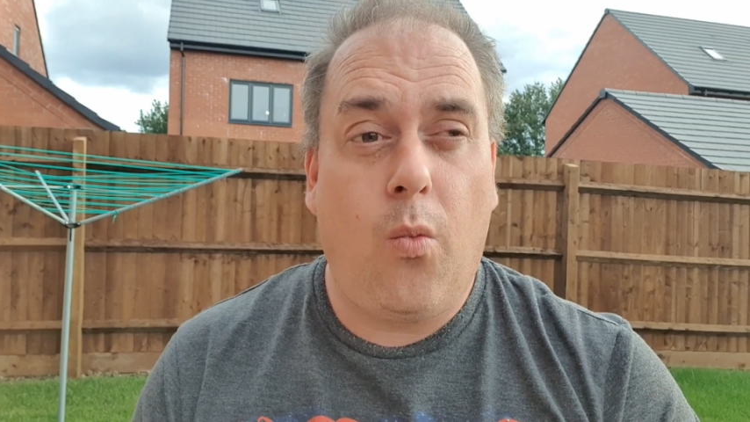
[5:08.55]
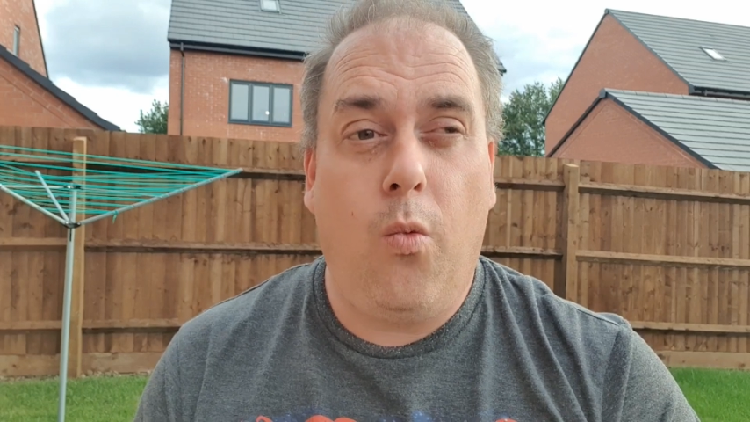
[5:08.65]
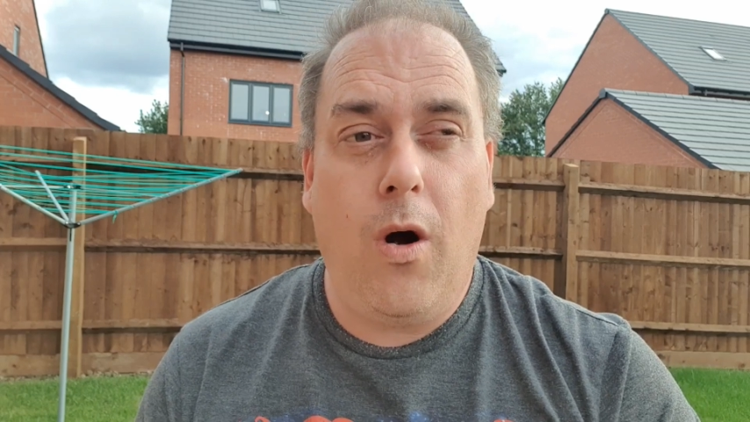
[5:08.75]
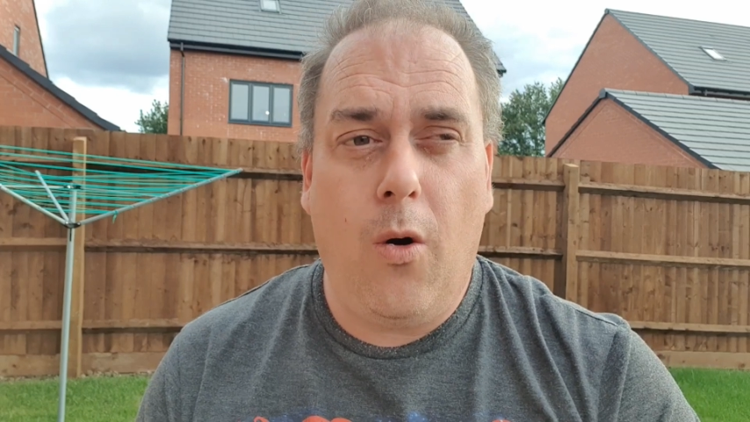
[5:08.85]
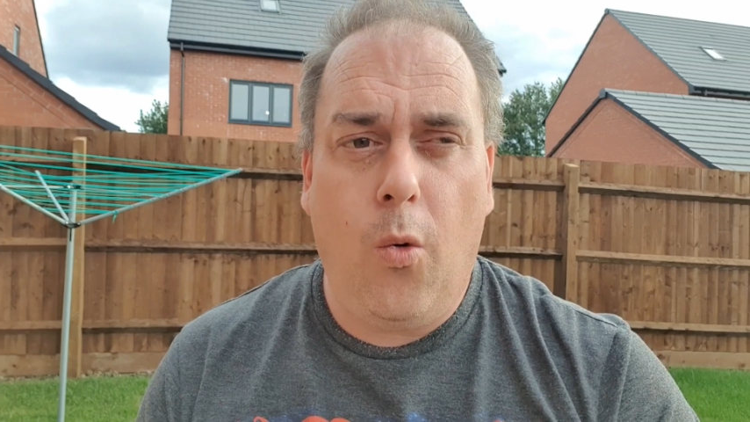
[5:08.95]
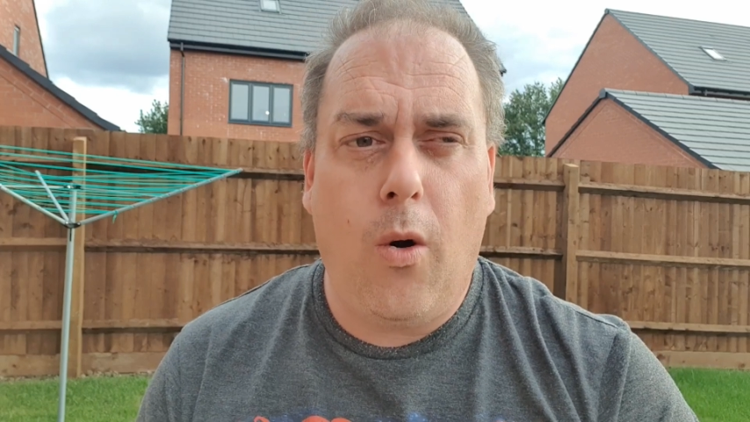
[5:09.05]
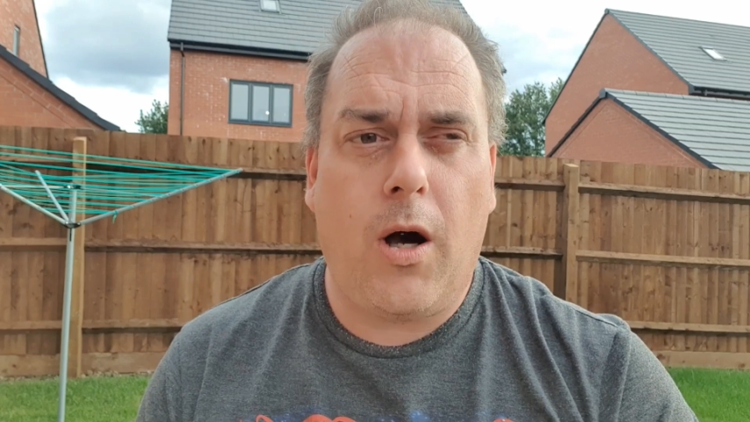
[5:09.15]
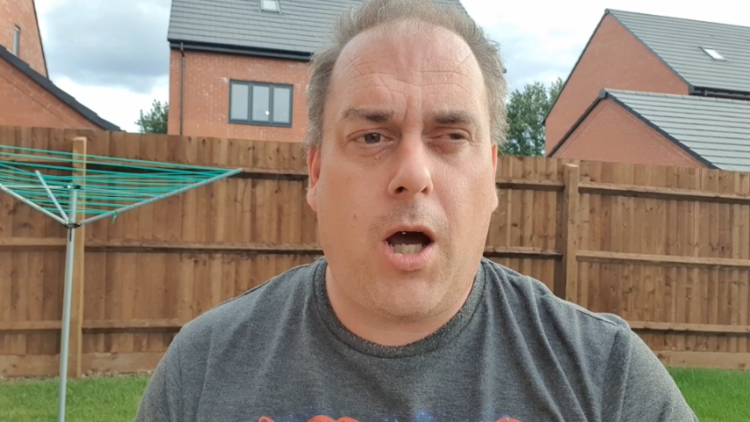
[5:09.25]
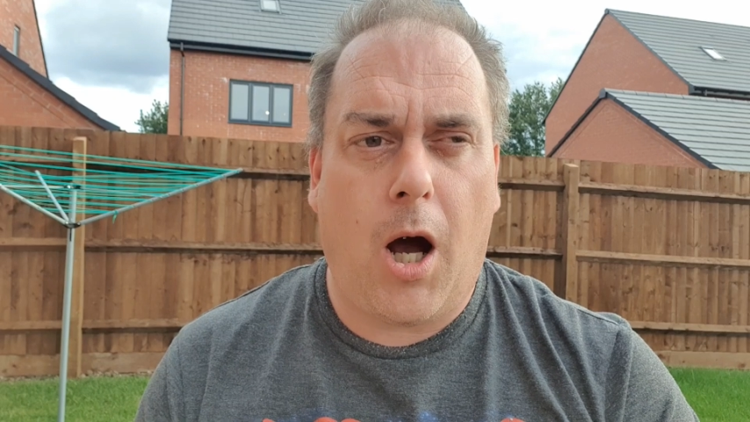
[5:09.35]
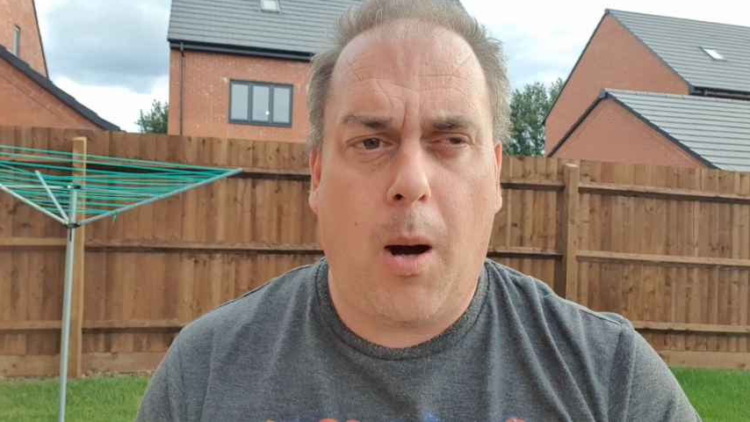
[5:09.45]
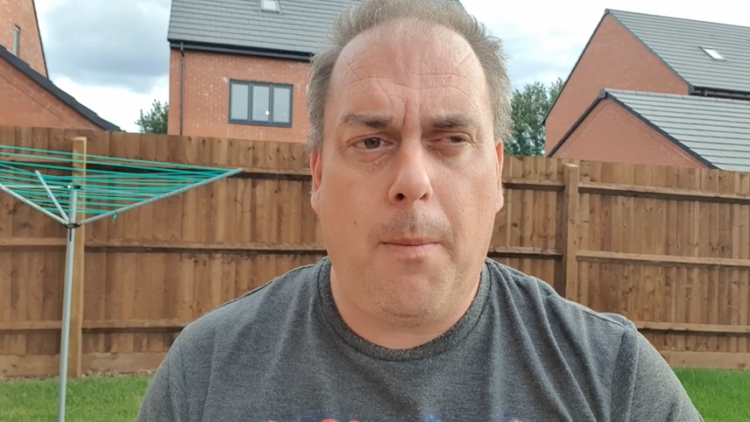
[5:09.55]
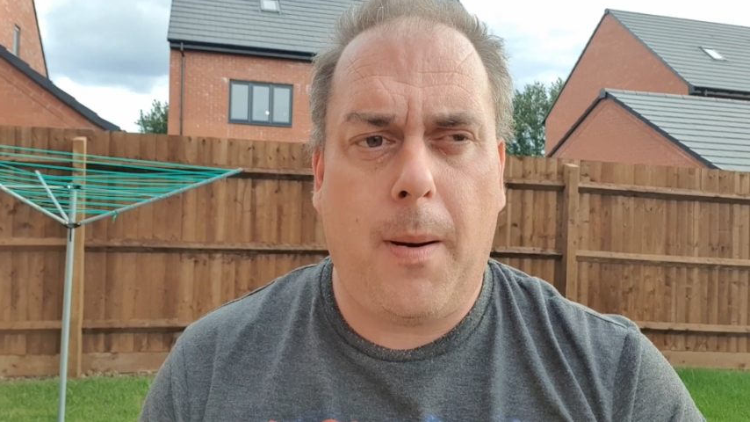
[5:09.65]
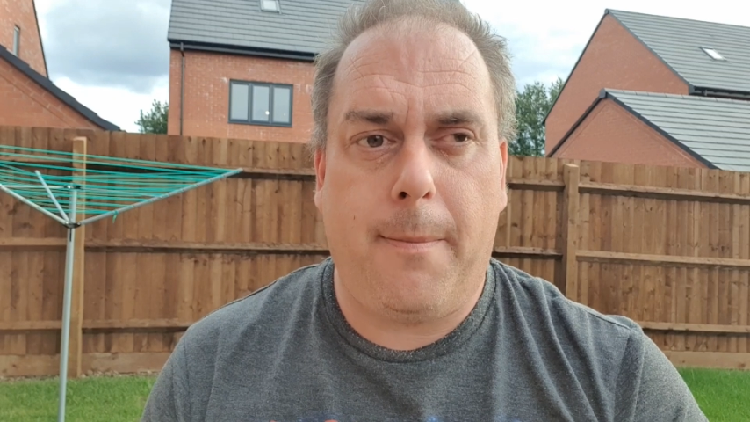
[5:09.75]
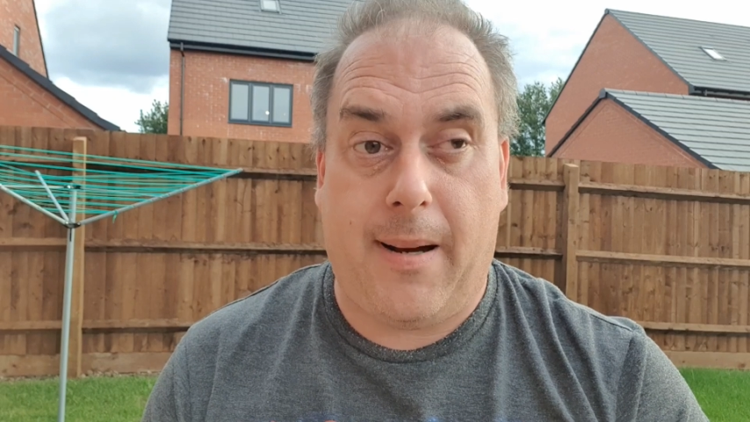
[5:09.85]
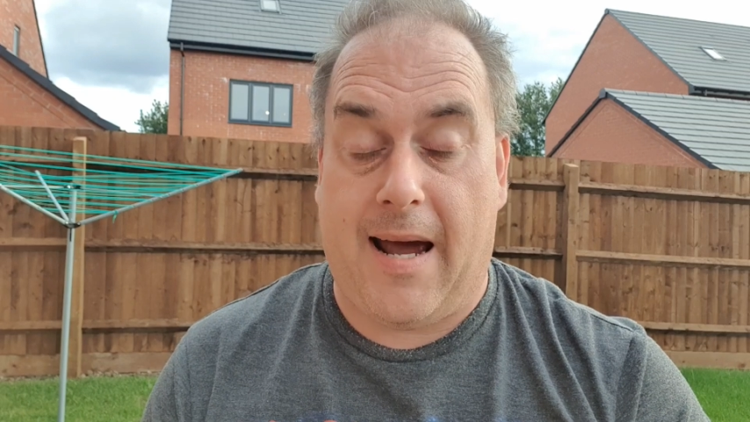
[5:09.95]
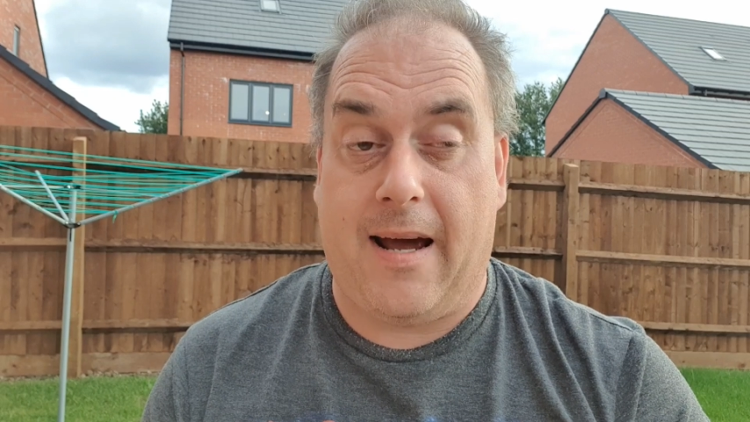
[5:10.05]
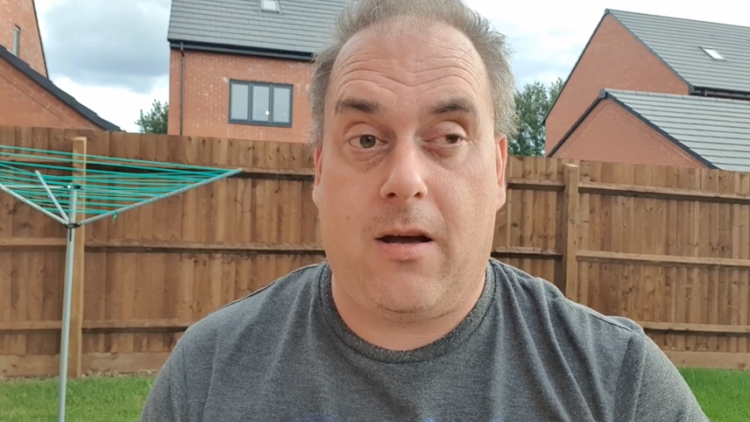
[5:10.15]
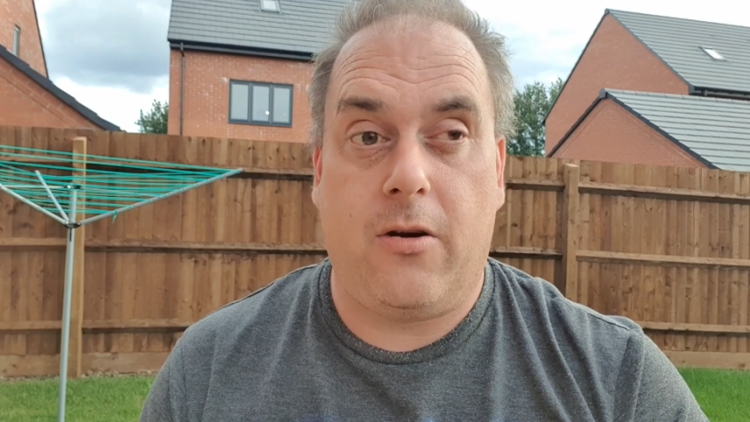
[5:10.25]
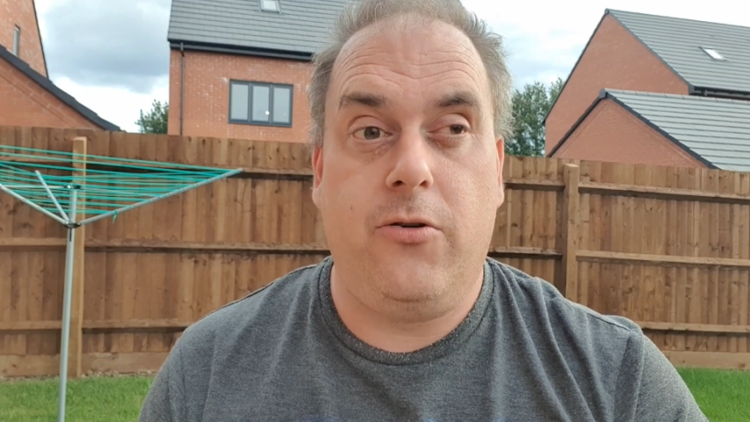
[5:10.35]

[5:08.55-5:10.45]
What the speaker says: will come back,